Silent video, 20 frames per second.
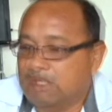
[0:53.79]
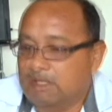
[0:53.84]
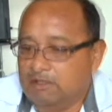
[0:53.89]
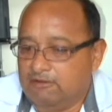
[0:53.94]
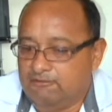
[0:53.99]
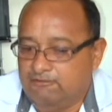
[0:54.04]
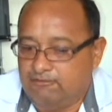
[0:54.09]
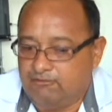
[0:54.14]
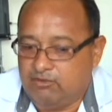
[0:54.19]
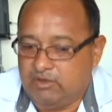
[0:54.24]

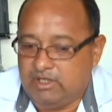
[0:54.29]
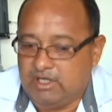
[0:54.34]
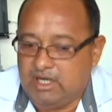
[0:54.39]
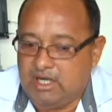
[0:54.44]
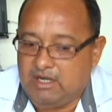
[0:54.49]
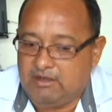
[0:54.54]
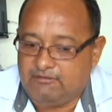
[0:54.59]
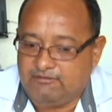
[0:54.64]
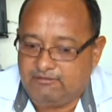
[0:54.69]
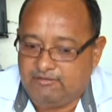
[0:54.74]
If we
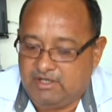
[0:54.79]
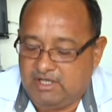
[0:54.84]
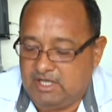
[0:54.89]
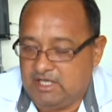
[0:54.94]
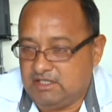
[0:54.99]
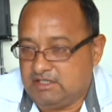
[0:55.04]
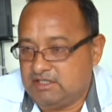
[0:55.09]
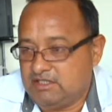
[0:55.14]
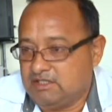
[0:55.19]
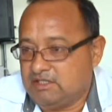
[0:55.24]
have
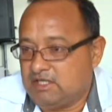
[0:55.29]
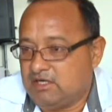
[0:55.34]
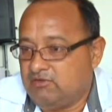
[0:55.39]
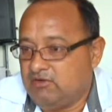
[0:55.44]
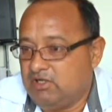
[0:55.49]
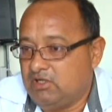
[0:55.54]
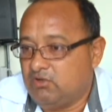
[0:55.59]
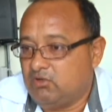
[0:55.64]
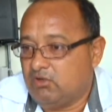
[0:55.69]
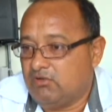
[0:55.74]
cases
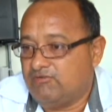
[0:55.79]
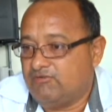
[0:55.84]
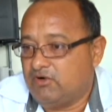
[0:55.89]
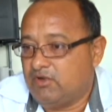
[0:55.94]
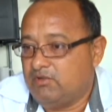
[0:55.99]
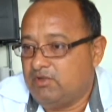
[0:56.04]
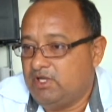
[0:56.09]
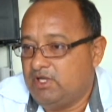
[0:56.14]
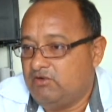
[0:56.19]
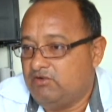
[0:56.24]
already
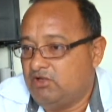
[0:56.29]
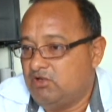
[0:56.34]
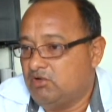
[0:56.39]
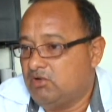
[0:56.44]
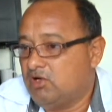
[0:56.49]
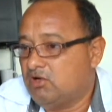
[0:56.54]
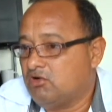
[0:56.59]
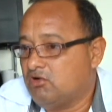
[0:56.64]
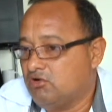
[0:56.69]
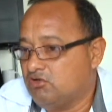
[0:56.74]
confirmed here in
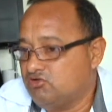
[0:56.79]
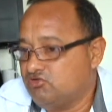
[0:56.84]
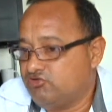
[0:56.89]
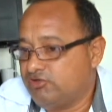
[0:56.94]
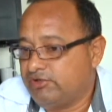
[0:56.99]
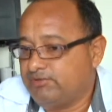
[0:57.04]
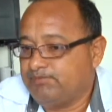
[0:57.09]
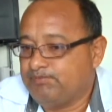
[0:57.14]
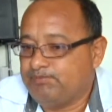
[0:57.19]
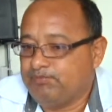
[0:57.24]
our
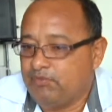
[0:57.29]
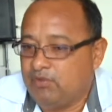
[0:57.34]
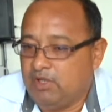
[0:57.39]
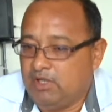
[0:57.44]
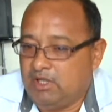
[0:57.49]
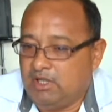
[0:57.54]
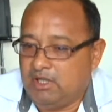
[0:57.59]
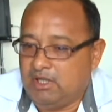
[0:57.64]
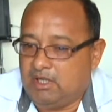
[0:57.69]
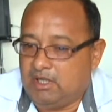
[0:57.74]
country,
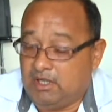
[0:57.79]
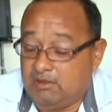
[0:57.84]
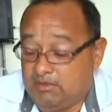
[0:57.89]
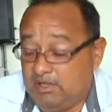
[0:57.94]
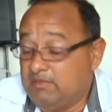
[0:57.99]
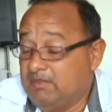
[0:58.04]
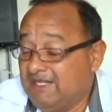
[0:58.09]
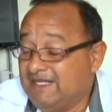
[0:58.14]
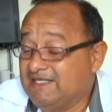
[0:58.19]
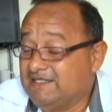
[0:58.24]

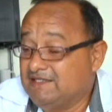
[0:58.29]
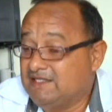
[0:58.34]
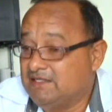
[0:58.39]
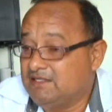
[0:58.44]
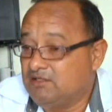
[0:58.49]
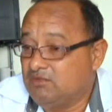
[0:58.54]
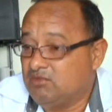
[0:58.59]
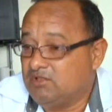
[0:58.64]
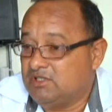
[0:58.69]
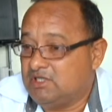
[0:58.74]
in Belize
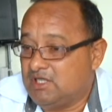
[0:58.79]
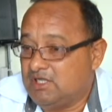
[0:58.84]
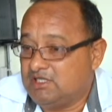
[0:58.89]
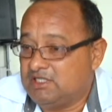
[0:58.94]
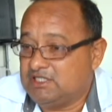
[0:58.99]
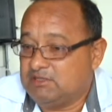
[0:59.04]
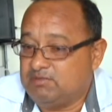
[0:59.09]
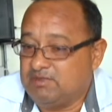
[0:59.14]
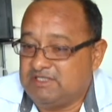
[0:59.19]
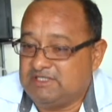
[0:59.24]
City we're
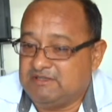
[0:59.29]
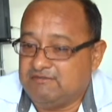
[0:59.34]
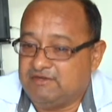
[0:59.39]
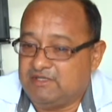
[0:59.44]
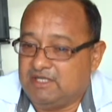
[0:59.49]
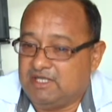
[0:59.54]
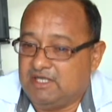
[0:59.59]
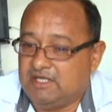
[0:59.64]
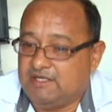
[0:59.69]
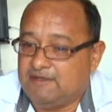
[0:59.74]
talking
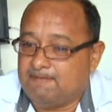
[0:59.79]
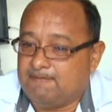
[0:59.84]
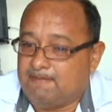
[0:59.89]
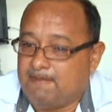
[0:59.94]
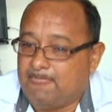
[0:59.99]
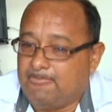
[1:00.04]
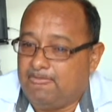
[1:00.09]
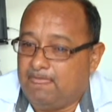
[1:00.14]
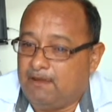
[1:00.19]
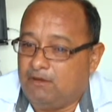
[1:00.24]
specifically,
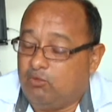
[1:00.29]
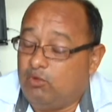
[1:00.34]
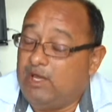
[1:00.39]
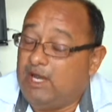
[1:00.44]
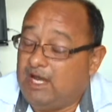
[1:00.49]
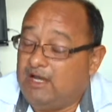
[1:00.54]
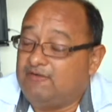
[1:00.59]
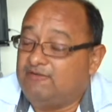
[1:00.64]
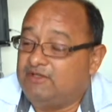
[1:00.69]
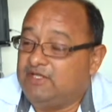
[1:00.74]

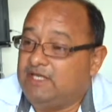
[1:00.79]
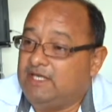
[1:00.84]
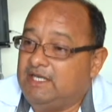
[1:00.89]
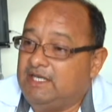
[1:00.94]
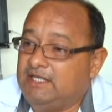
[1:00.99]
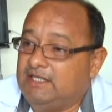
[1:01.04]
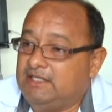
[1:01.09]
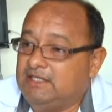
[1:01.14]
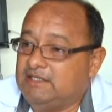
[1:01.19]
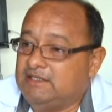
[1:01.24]
we have the
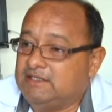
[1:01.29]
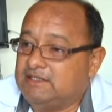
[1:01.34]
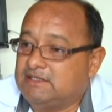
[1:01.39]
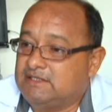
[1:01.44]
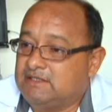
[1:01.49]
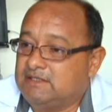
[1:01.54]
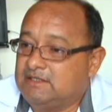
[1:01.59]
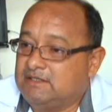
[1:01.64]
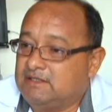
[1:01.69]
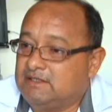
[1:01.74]

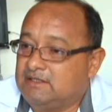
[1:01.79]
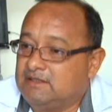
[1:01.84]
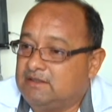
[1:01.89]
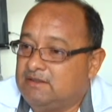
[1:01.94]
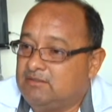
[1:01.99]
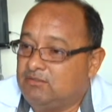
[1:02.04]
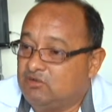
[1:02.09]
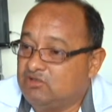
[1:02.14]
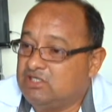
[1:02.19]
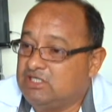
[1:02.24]
Aedes
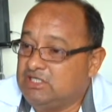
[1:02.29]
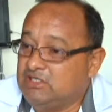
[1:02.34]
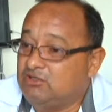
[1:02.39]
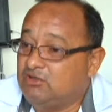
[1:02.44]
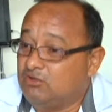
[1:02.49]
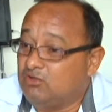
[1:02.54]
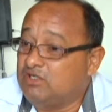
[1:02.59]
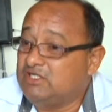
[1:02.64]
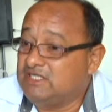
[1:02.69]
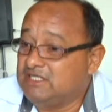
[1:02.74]

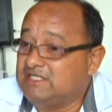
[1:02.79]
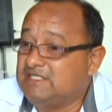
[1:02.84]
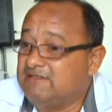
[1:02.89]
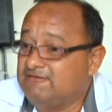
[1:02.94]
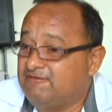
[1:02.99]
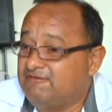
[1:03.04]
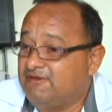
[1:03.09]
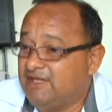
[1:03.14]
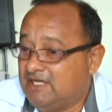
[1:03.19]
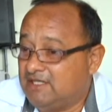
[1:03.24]
mosquito, which is
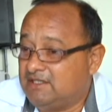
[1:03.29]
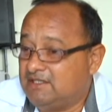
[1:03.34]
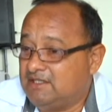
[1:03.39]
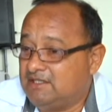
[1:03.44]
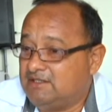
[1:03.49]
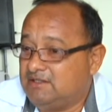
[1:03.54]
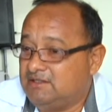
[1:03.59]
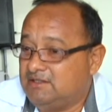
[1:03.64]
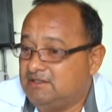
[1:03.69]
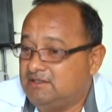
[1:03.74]
the
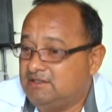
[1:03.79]
vector.